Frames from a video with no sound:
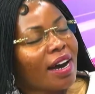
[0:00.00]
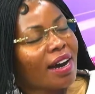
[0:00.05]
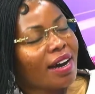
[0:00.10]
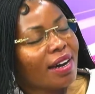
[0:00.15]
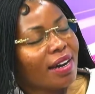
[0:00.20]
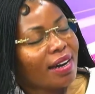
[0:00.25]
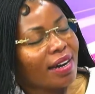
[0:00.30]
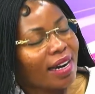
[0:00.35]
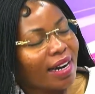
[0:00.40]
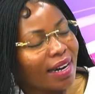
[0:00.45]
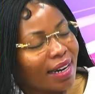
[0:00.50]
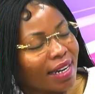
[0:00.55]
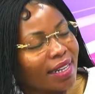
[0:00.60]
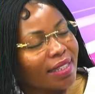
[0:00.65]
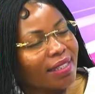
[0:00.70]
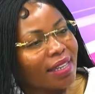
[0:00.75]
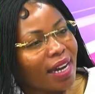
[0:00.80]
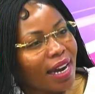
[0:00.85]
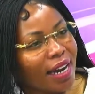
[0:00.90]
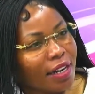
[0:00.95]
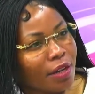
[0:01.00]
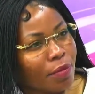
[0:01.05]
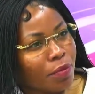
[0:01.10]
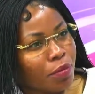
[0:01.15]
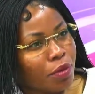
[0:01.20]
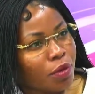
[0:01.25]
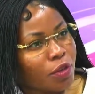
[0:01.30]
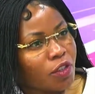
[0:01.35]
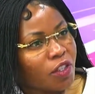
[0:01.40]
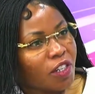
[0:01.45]
uh, grades are
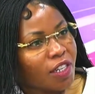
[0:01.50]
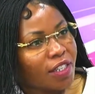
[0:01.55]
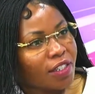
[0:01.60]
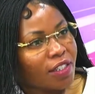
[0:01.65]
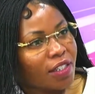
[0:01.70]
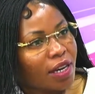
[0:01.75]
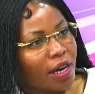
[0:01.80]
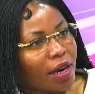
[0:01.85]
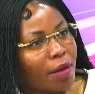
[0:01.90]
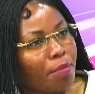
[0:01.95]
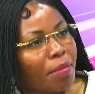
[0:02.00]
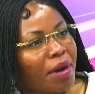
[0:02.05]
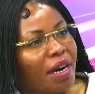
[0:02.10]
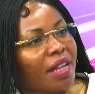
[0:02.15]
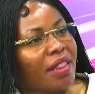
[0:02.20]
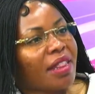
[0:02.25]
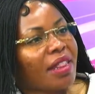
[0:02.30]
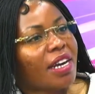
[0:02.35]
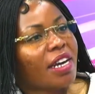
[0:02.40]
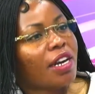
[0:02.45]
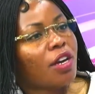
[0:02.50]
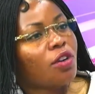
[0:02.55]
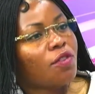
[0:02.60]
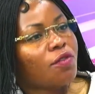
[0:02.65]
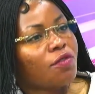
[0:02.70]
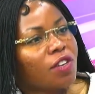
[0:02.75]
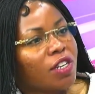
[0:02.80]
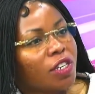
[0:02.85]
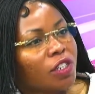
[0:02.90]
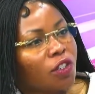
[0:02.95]
important, but at the end
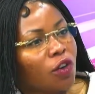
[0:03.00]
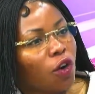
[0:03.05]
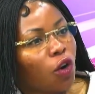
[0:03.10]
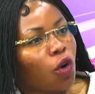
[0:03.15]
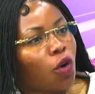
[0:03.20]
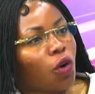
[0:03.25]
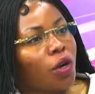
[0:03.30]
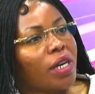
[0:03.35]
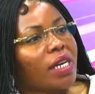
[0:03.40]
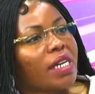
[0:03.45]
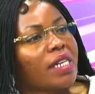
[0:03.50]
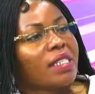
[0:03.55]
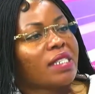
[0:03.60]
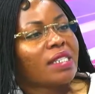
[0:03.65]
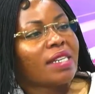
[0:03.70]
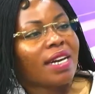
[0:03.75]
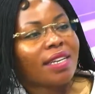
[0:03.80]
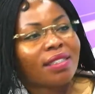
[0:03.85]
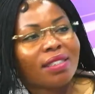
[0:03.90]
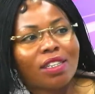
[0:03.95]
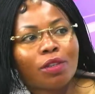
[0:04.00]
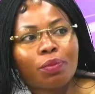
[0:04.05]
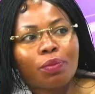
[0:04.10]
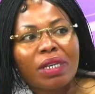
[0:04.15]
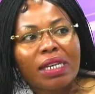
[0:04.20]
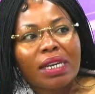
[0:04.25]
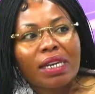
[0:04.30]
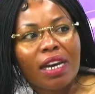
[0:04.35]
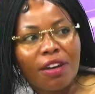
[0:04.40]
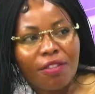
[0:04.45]
of it all, it doesn't
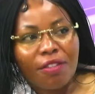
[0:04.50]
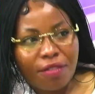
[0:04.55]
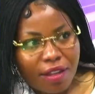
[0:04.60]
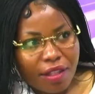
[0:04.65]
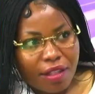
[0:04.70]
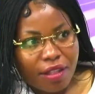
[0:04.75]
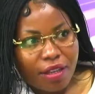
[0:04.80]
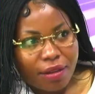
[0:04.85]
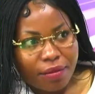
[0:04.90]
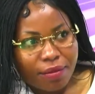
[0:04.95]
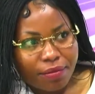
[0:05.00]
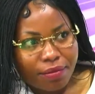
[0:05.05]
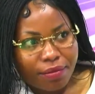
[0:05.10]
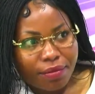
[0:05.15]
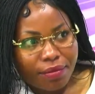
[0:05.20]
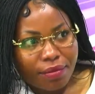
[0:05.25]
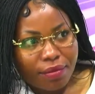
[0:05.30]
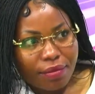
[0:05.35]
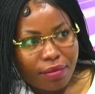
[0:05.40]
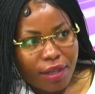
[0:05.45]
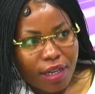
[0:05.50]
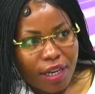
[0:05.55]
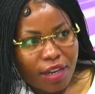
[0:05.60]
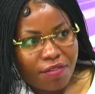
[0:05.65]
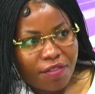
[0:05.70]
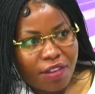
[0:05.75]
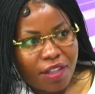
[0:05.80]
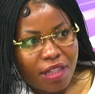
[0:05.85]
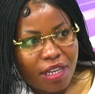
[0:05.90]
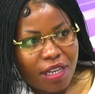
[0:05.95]
mean everything
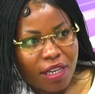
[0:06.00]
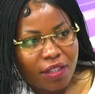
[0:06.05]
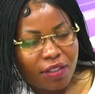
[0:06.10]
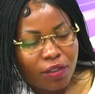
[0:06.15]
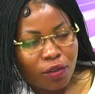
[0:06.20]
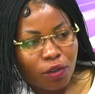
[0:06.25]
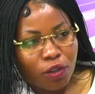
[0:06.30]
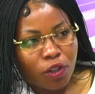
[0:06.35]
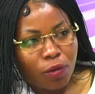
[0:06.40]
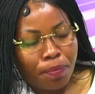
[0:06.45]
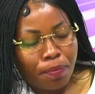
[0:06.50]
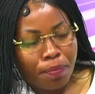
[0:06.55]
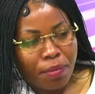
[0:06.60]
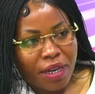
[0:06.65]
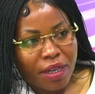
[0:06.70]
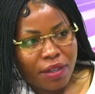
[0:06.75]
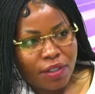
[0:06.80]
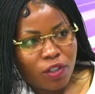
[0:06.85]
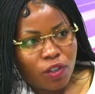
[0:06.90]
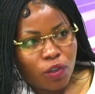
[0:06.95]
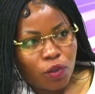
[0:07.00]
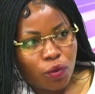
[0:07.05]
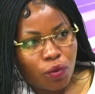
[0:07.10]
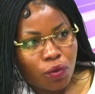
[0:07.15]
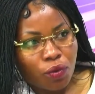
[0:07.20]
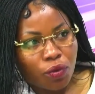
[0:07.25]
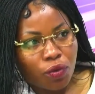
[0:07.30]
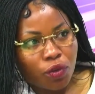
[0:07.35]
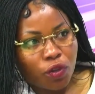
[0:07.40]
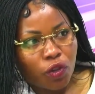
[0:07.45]
everything is not pegged
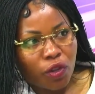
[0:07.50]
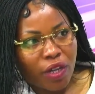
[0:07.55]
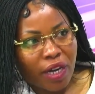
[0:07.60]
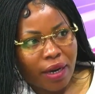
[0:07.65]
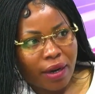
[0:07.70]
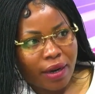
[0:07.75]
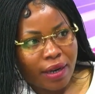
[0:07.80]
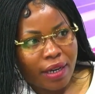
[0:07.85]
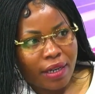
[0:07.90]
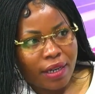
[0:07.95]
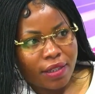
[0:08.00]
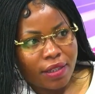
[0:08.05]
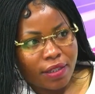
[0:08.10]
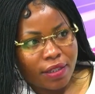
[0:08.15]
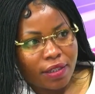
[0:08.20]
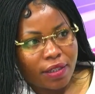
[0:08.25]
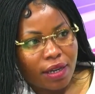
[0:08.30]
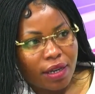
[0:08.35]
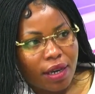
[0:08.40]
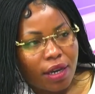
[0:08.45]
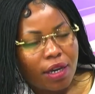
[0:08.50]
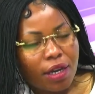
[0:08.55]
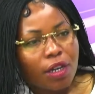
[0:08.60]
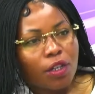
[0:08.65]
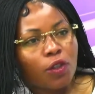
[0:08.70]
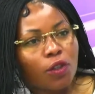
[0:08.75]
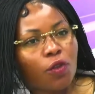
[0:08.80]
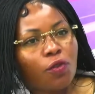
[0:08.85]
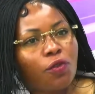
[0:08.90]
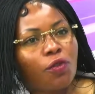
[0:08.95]
to, to the to grades. The
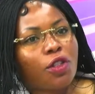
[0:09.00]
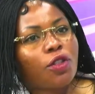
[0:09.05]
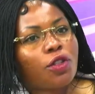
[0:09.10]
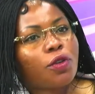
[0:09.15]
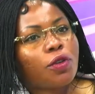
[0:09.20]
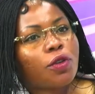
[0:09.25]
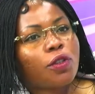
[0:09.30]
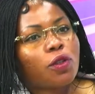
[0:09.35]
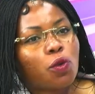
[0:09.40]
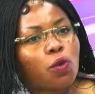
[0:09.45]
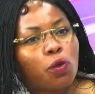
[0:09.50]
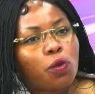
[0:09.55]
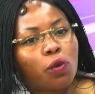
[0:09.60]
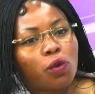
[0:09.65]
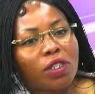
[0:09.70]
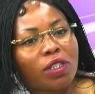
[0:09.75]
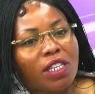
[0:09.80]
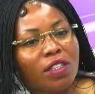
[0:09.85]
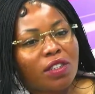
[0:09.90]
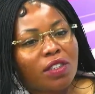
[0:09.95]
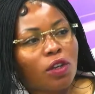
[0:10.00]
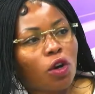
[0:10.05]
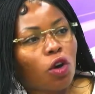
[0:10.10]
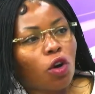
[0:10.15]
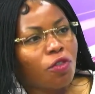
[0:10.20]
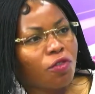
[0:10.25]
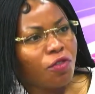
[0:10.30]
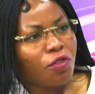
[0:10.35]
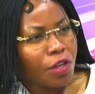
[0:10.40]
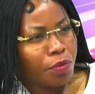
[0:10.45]
yes. So for those who didn't
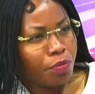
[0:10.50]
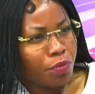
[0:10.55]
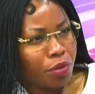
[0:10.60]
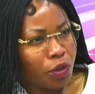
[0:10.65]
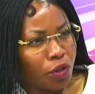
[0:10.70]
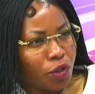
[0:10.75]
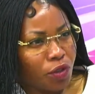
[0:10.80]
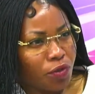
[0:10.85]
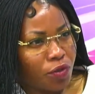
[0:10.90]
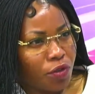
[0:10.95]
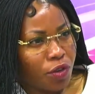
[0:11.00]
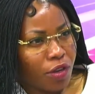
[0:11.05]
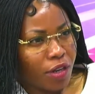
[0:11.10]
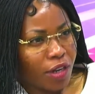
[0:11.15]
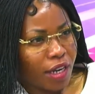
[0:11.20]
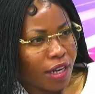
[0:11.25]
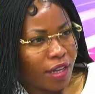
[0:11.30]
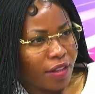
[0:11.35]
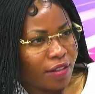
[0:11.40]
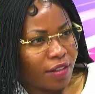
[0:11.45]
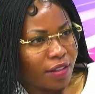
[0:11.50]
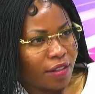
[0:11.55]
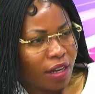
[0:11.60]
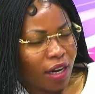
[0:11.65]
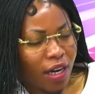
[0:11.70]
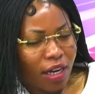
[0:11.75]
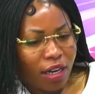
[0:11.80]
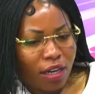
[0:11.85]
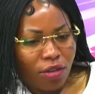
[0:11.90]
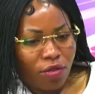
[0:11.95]
score very beautiful grades,
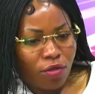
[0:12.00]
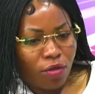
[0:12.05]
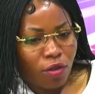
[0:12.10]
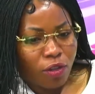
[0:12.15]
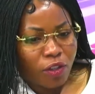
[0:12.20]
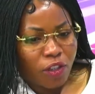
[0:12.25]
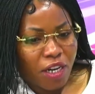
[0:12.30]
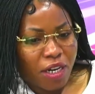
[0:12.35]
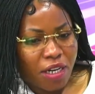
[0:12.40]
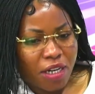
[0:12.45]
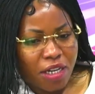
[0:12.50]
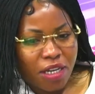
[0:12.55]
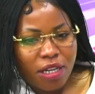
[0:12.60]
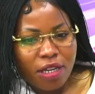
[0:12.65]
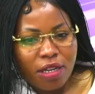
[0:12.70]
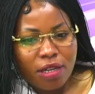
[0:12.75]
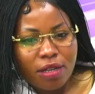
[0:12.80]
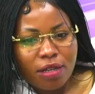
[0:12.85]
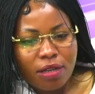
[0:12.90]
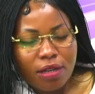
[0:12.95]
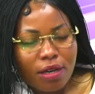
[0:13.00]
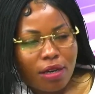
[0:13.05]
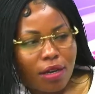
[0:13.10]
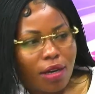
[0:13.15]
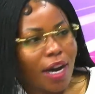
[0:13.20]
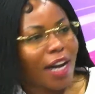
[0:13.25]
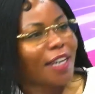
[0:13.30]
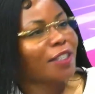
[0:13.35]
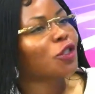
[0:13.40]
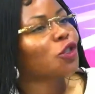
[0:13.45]
like you got a D,
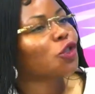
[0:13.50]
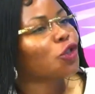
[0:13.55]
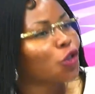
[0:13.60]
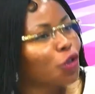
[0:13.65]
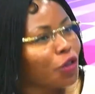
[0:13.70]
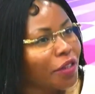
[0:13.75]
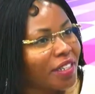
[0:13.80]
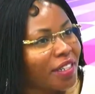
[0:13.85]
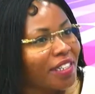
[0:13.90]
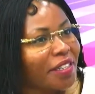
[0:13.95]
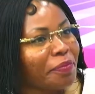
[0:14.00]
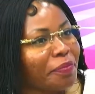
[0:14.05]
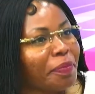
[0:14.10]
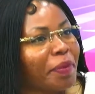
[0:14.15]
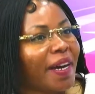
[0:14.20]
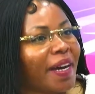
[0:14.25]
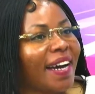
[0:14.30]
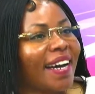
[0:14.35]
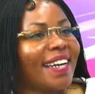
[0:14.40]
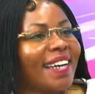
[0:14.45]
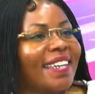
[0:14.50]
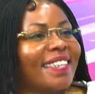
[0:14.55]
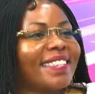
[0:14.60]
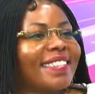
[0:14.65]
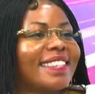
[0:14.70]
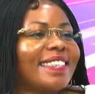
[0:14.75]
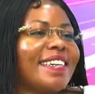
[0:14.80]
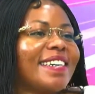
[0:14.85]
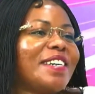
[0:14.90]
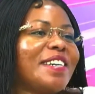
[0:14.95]
a strong D
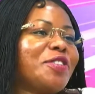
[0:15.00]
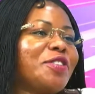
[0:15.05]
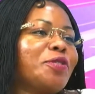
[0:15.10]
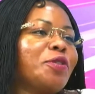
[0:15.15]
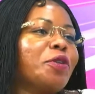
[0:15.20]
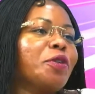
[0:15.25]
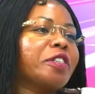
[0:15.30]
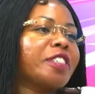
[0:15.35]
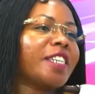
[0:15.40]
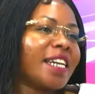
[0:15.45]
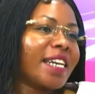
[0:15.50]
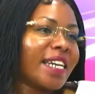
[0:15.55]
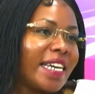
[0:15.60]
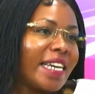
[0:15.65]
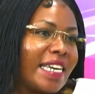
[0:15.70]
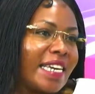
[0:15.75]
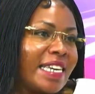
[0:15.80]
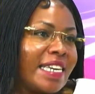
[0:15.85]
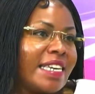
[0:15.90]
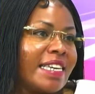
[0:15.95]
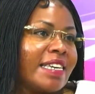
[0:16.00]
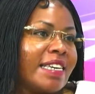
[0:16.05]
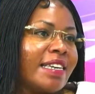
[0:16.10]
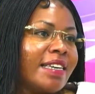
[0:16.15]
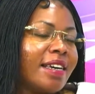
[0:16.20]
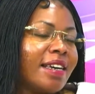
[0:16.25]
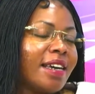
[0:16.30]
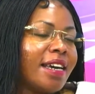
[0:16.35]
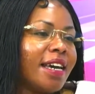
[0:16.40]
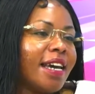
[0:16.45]
plus, you got an
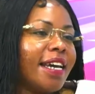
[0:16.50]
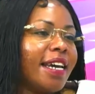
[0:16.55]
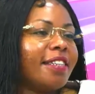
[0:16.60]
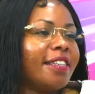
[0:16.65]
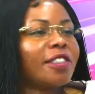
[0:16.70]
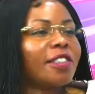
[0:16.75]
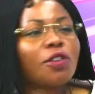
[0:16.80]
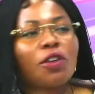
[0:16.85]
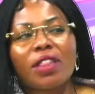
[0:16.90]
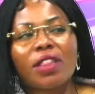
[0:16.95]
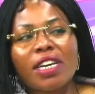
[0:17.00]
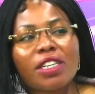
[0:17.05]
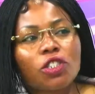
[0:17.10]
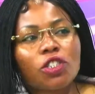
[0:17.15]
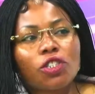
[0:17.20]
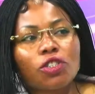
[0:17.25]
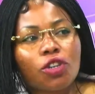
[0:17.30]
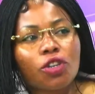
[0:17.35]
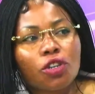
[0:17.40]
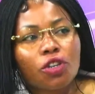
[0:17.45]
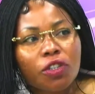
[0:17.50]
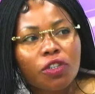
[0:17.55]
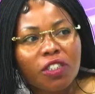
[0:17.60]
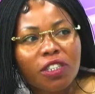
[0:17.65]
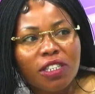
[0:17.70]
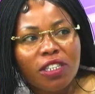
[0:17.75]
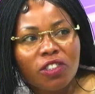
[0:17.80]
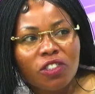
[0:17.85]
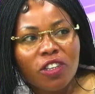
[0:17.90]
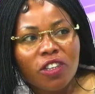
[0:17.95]
E, it is not that you're not
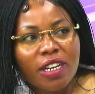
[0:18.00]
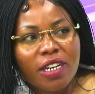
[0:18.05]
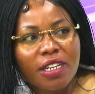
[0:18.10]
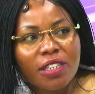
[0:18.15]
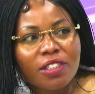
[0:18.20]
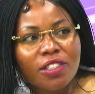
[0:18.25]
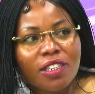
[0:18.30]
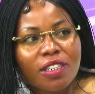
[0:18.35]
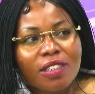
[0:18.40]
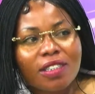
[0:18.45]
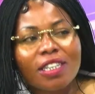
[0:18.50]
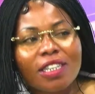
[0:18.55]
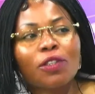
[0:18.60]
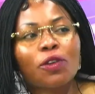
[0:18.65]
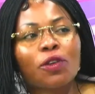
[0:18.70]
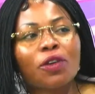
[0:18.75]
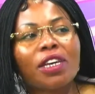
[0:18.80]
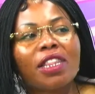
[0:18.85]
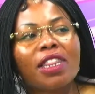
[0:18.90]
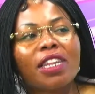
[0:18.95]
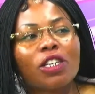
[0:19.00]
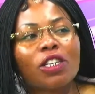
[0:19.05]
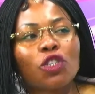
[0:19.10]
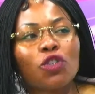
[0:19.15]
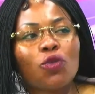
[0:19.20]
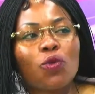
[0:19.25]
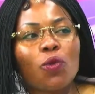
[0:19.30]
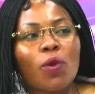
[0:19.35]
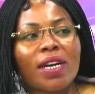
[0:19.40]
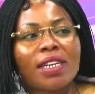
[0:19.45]
intelligent. It's only
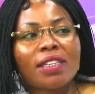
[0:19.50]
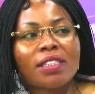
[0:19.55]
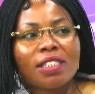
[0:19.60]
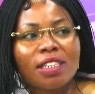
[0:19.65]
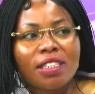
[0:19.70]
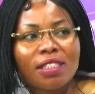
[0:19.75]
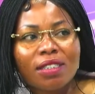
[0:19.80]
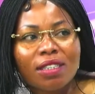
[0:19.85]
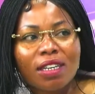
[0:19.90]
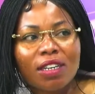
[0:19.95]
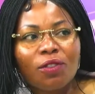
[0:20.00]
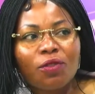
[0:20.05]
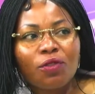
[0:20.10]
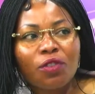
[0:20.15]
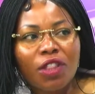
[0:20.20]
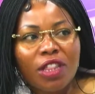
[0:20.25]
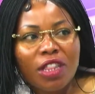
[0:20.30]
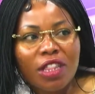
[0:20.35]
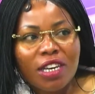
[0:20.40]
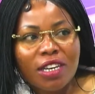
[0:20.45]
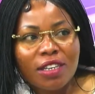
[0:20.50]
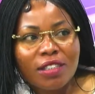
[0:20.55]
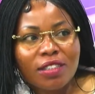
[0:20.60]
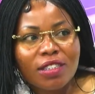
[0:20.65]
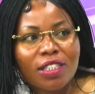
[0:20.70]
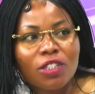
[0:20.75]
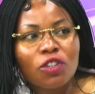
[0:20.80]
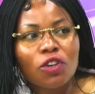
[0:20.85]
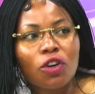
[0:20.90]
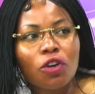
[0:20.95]
that you were tested for things
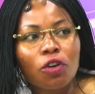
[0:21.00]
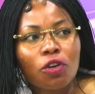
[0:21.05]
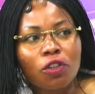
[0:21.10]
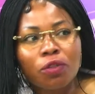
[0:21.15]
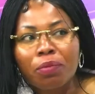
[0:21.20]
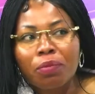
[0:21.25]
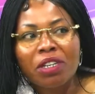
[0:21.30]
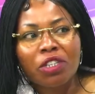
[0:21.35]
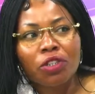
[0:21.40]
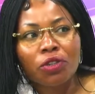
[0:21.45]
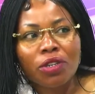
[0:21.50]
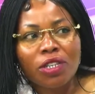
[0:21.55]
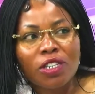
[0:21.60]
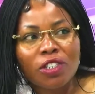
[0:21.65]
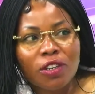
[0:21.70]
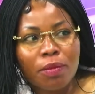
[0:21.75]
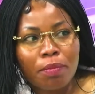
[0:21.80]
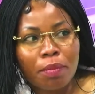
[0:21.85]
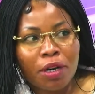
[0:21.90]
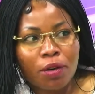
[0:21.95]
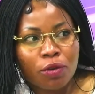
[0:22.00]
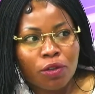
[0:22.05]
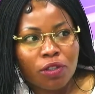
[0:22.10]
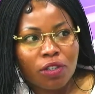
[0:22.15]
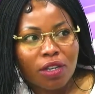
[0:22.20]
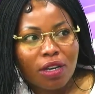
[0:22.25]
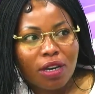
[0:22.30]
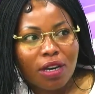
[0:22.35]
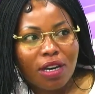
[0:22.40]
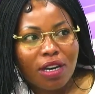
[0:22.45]
that you're not passionate
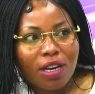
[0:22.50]
about.